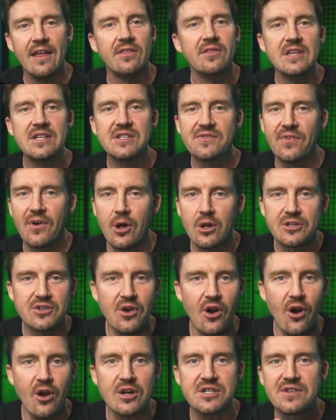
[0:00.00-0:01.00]
these vaults
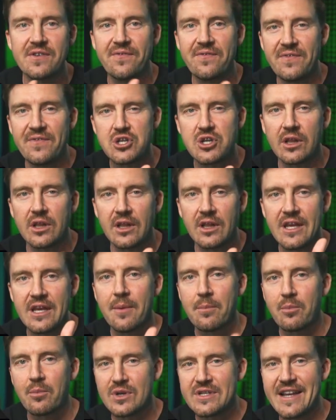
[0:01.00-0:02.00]
are
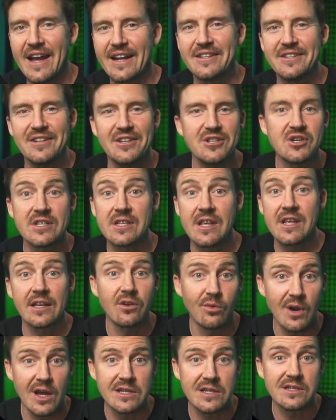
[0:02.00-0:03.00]
sufficiently protected, just like
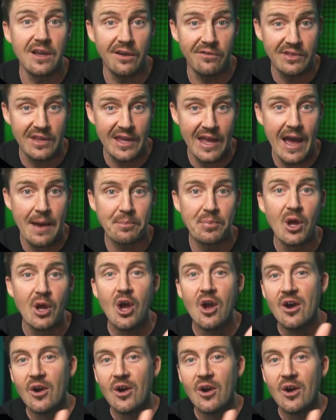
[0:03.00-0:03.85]
the rest of the app.